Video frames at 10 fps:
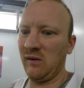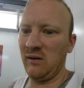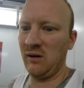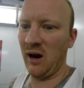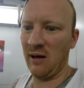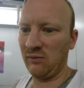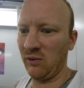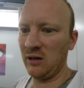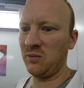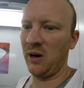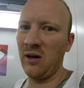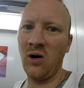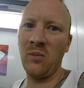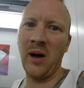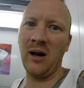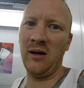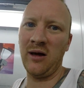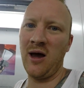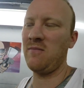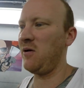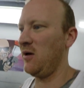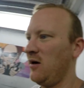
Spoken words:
that you're going to have to respray the whole panel again.